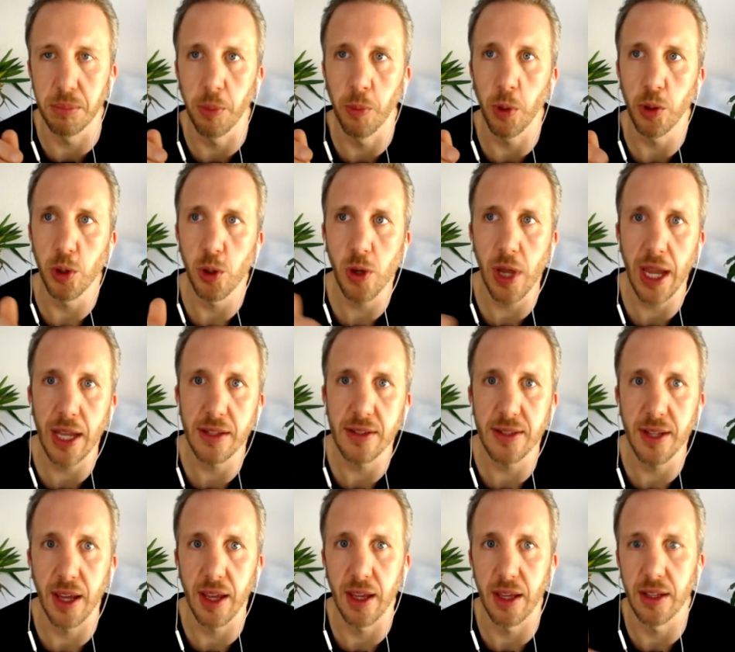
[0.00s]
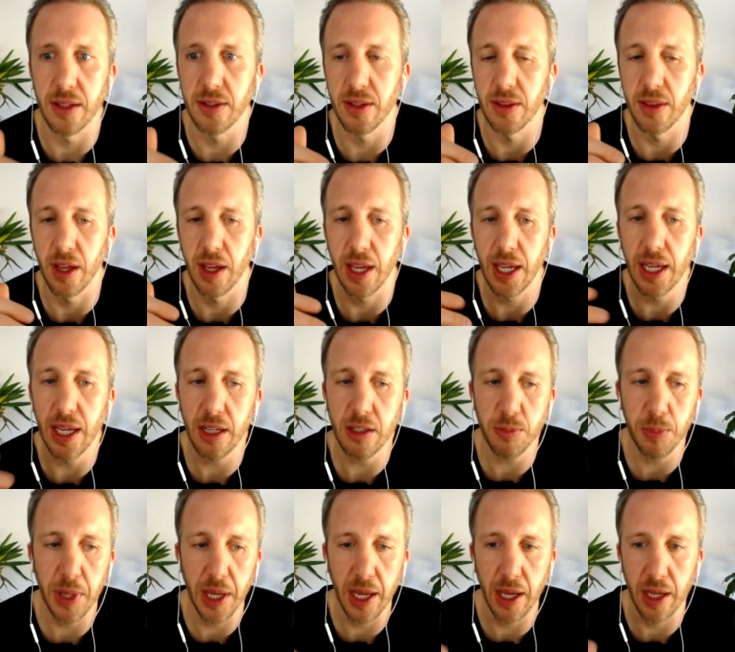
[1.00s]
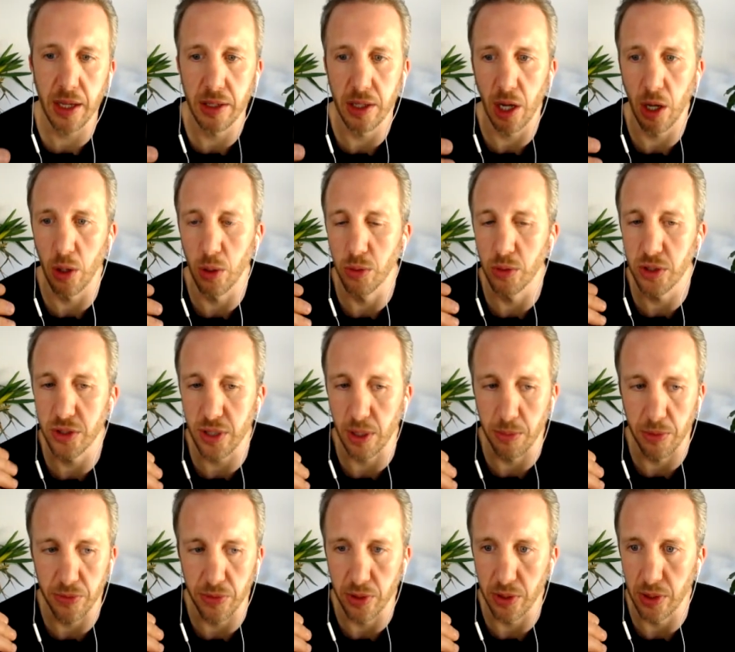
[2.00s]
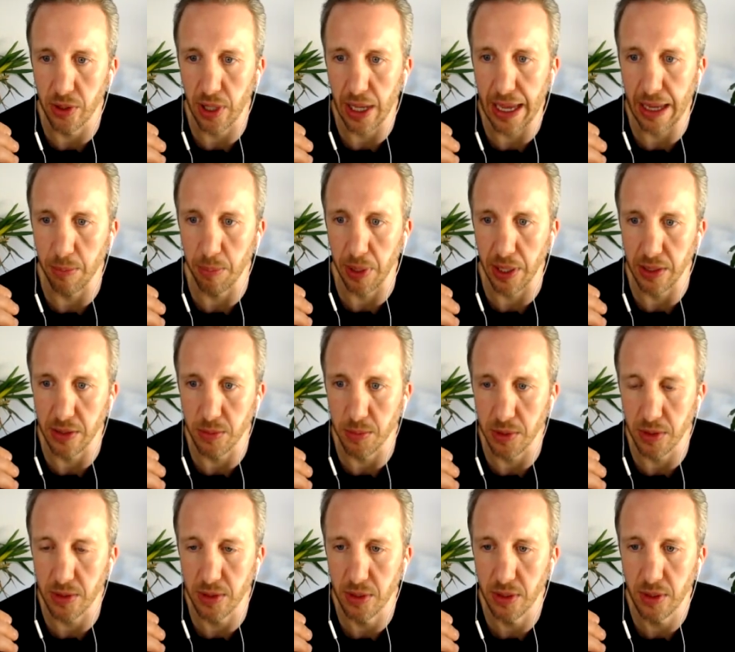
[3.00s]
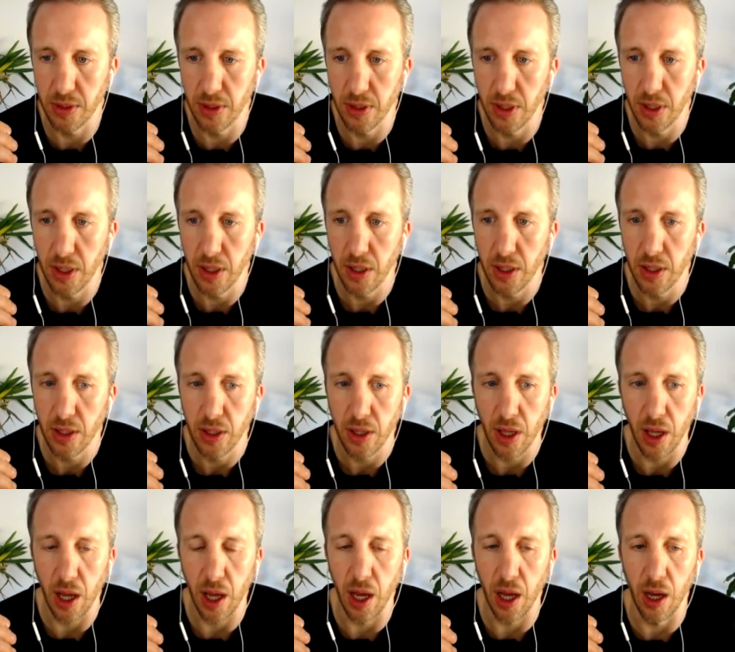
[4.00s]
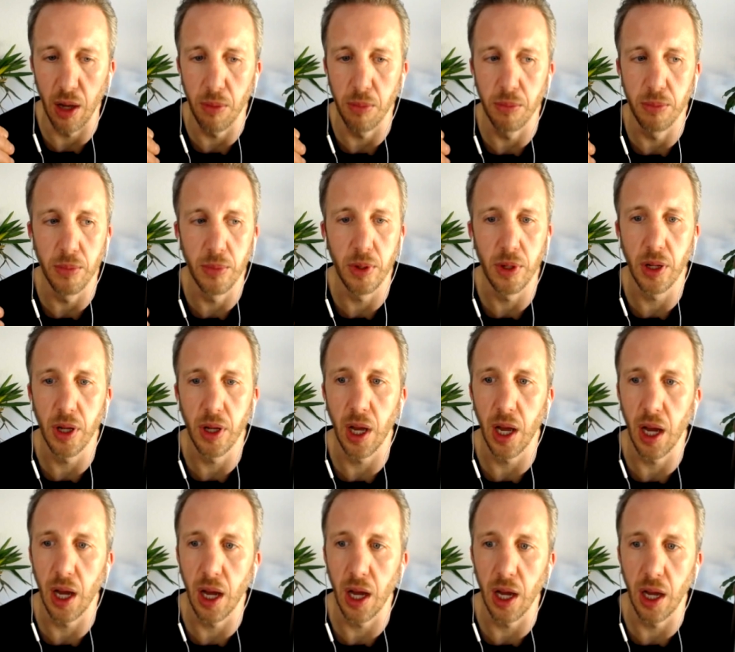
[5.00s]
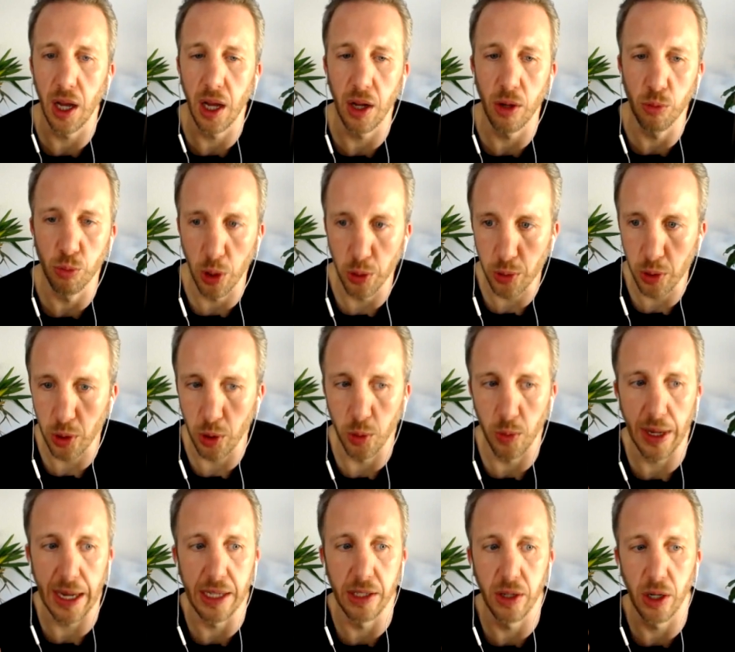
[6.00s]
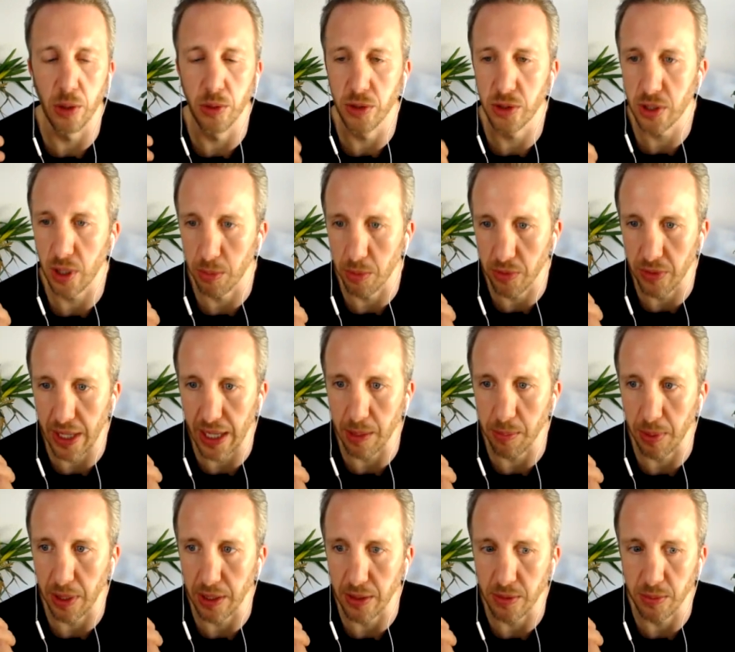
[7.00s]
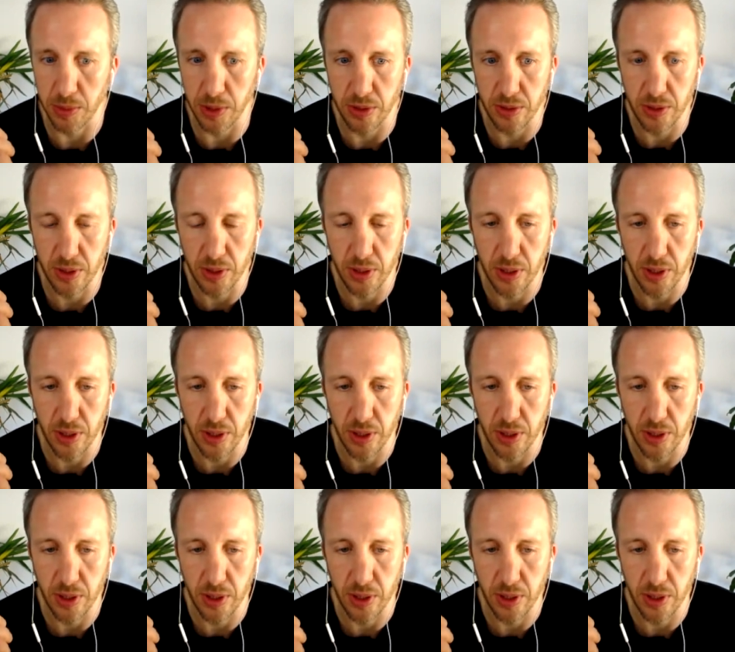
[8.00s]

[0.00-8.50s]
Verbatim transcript: but what you can say is that ESPN owns some of the ad placements. Um, uh, Roku ad- owns some of the ad placements,